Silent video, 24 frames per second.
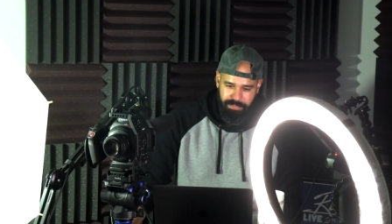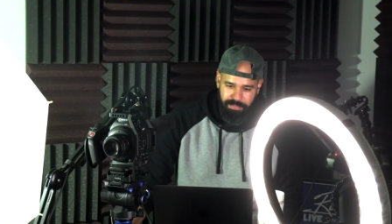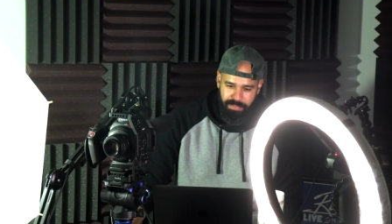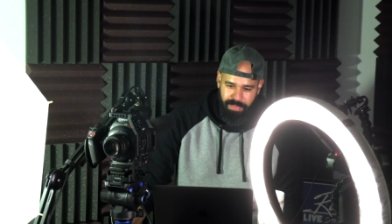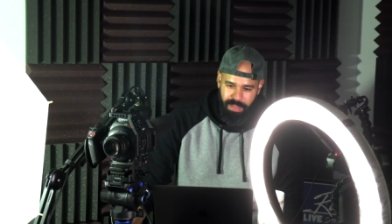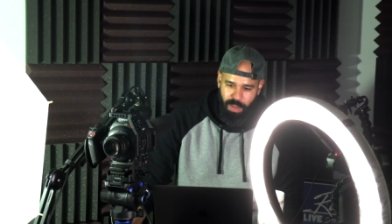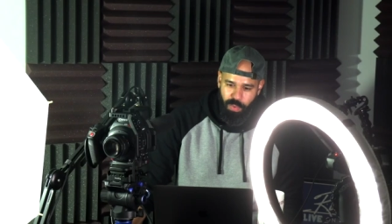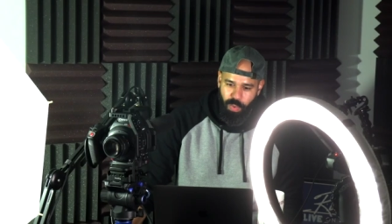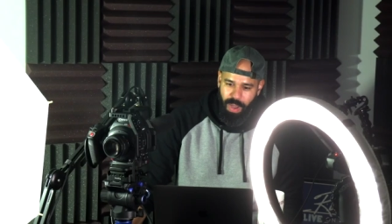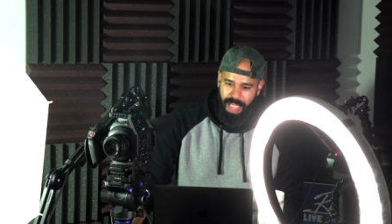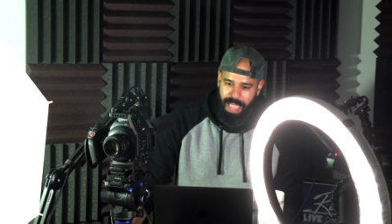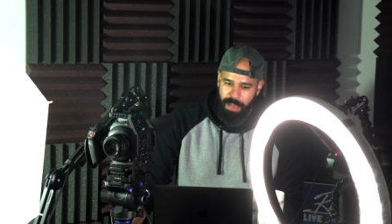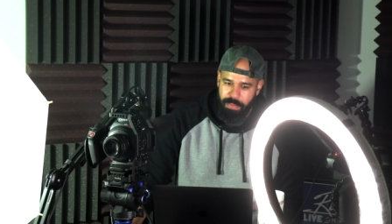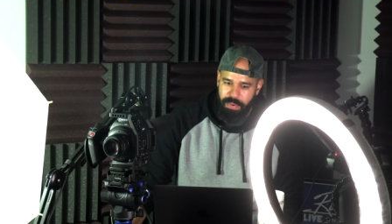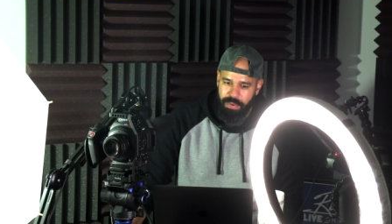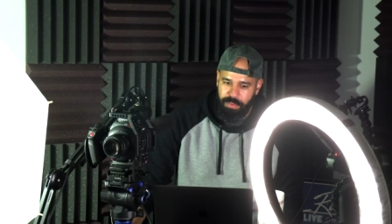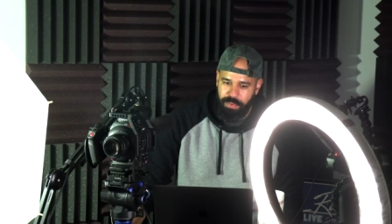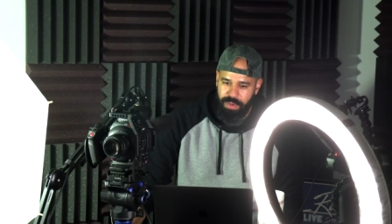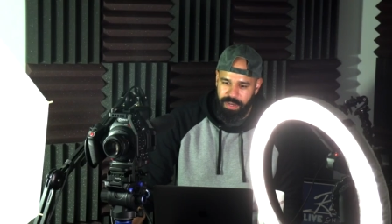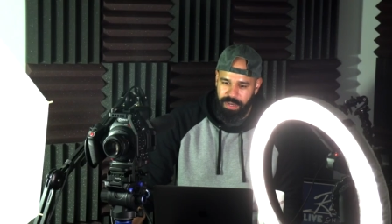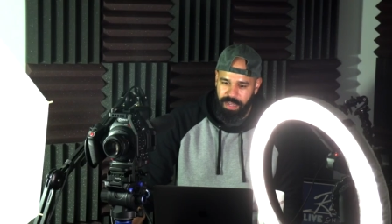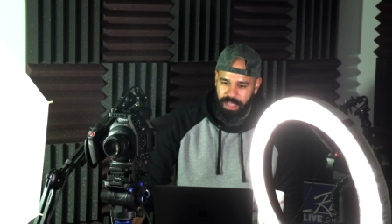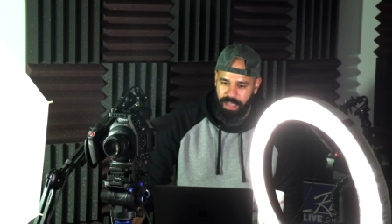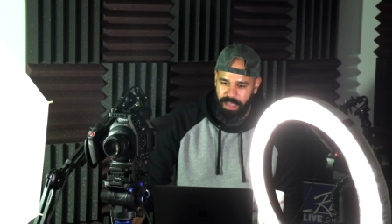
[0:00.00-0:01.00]
What happened
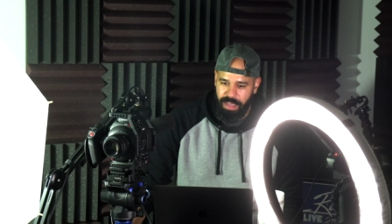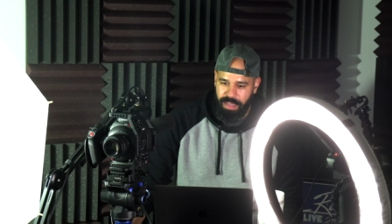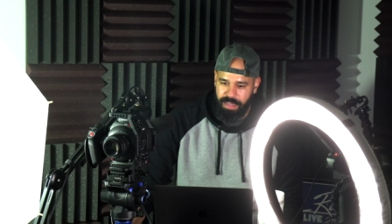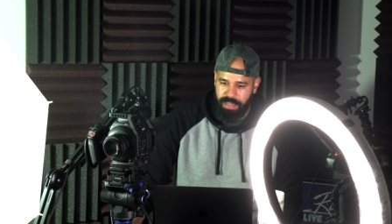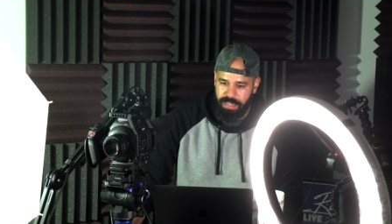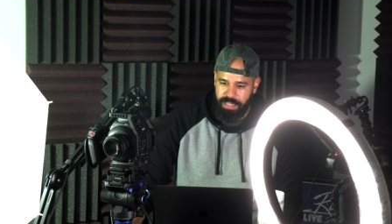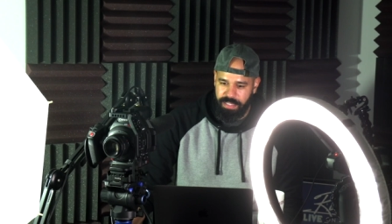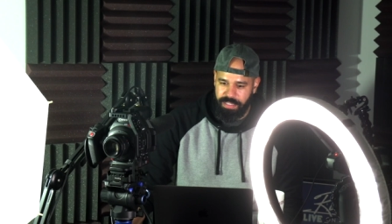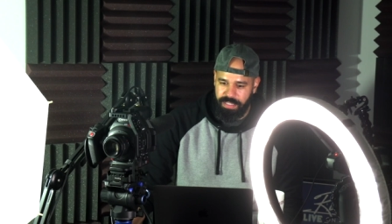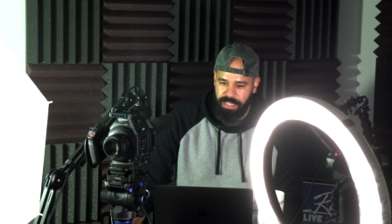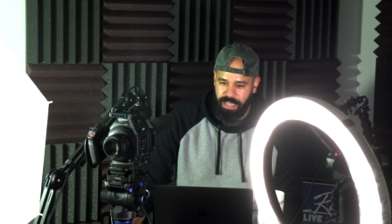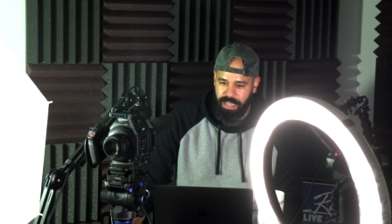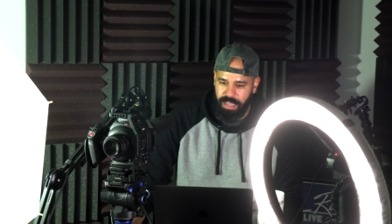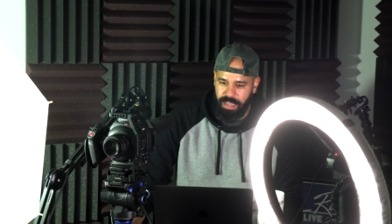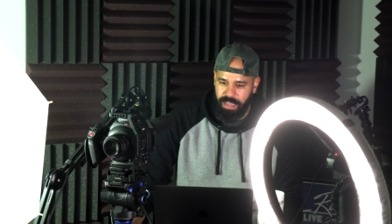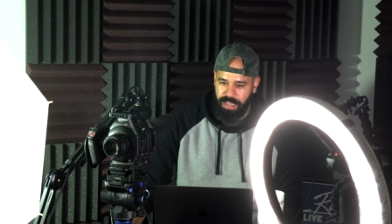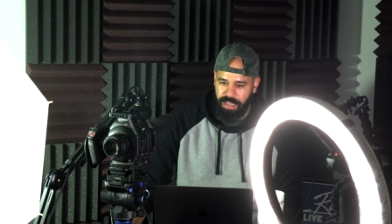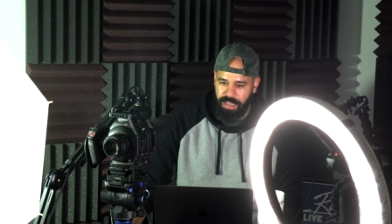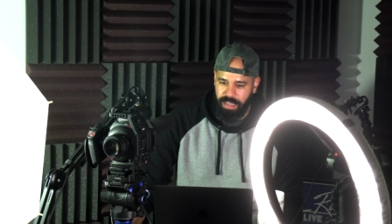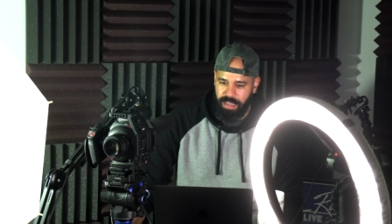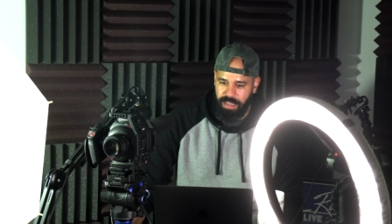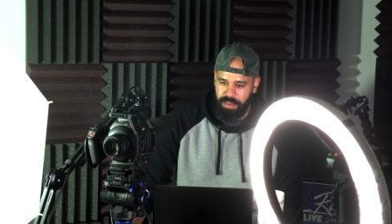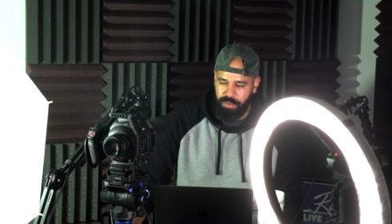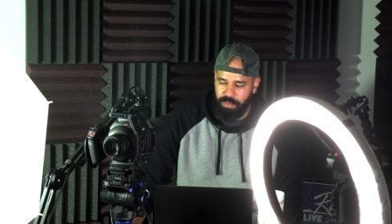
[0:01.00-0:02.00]
when, because
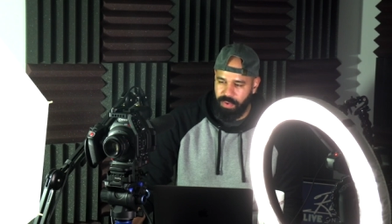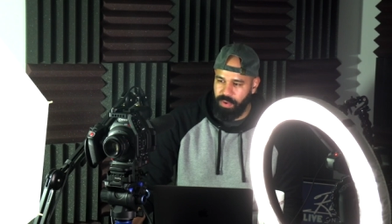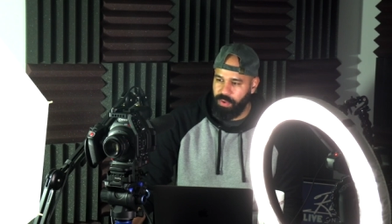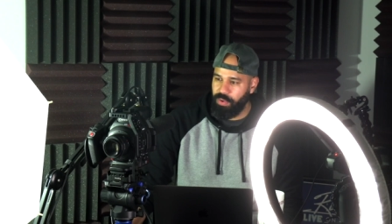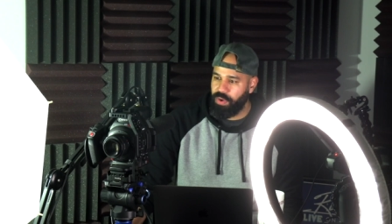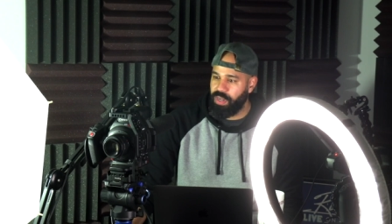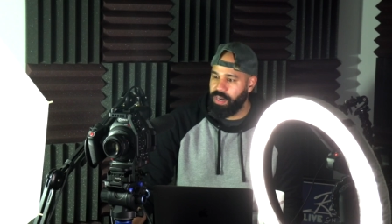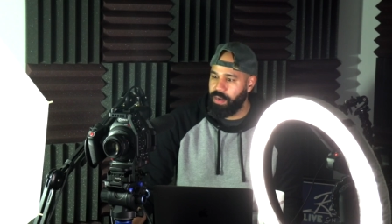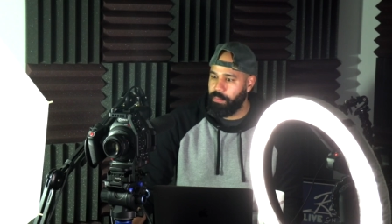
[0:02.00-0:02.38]
we were going to